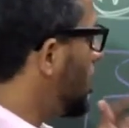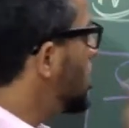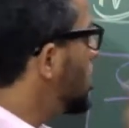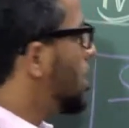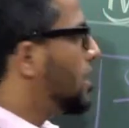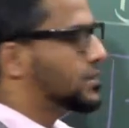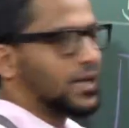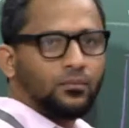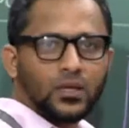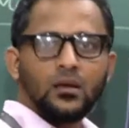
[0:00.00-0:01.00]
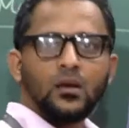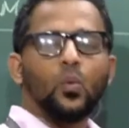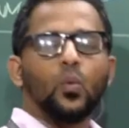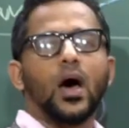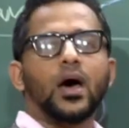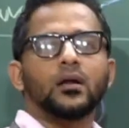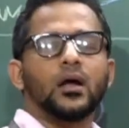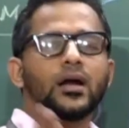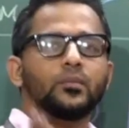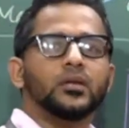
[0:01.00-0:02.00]
field is something
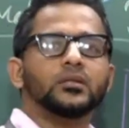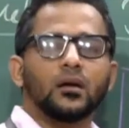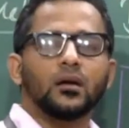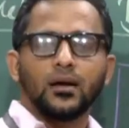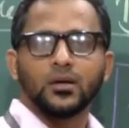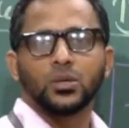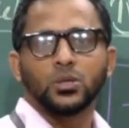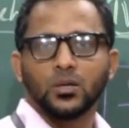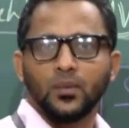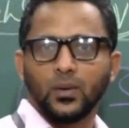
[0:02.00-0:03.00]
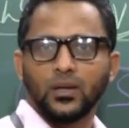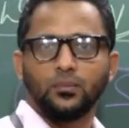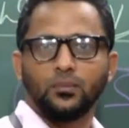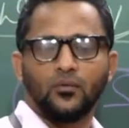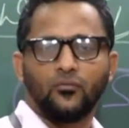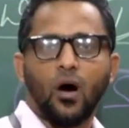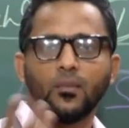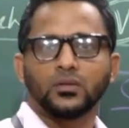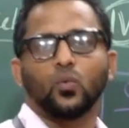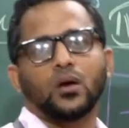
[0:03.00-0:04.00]
where it brings a relationship between the
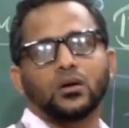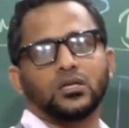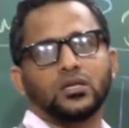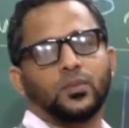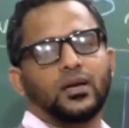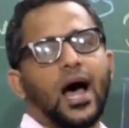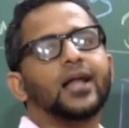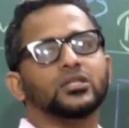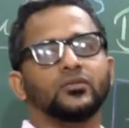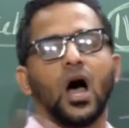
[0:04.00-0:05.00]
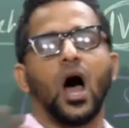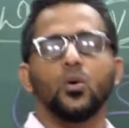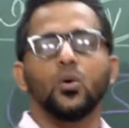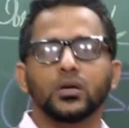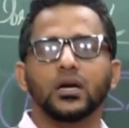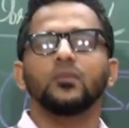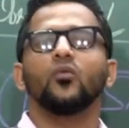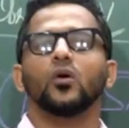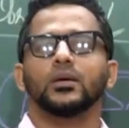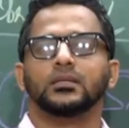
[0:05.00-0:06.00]
performance, what it has been achieved, the outcome,
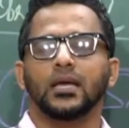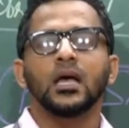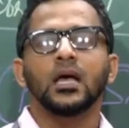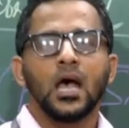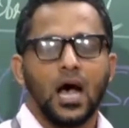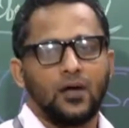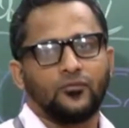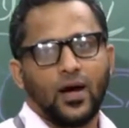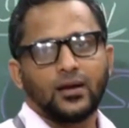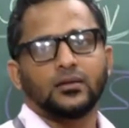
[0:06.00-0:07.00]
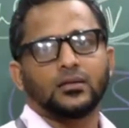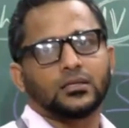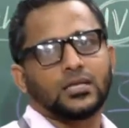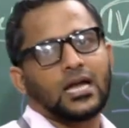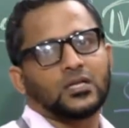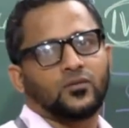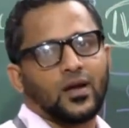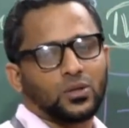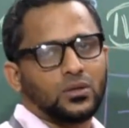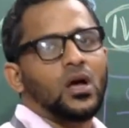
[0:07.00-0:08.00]
what we say, and finally the
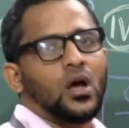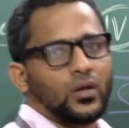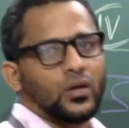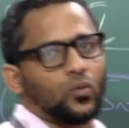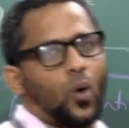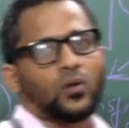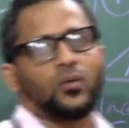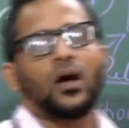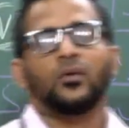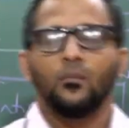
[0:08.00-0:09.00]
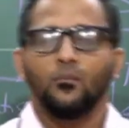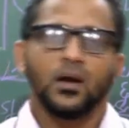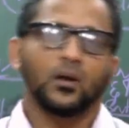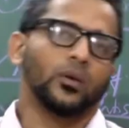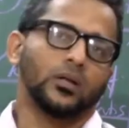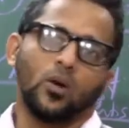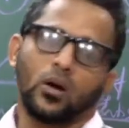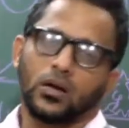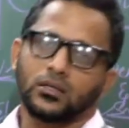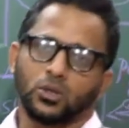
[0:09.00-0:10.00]
satisfaction with what we have met with an
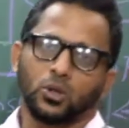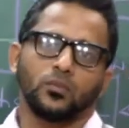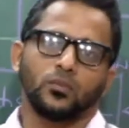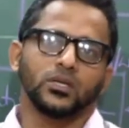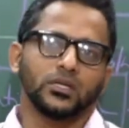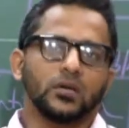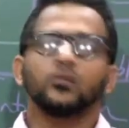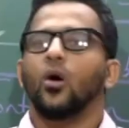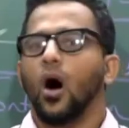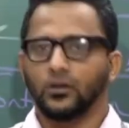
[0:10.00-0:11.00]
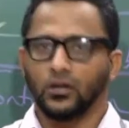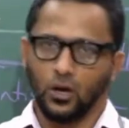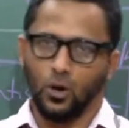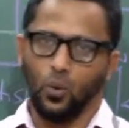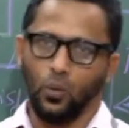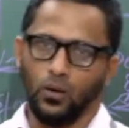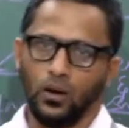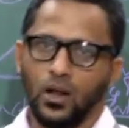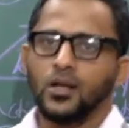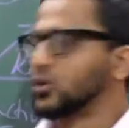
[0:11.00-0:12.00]
organization objective or the goal.
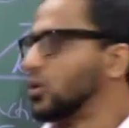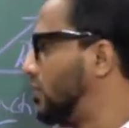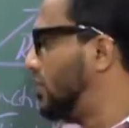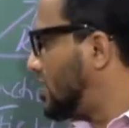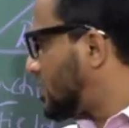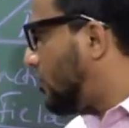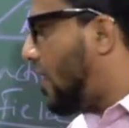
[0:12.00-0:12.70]
So this